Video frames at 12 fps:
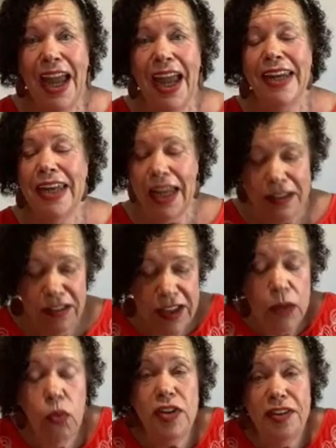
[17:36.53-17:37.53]
And she
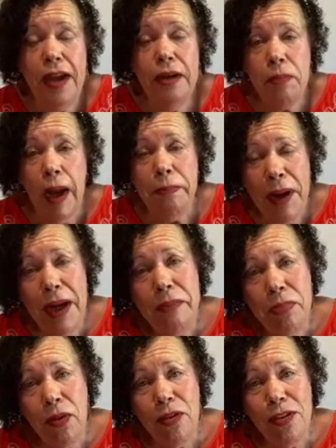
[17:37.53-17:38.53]
would take my
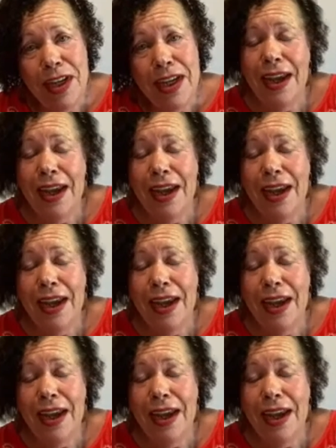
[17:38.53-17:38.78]
papers,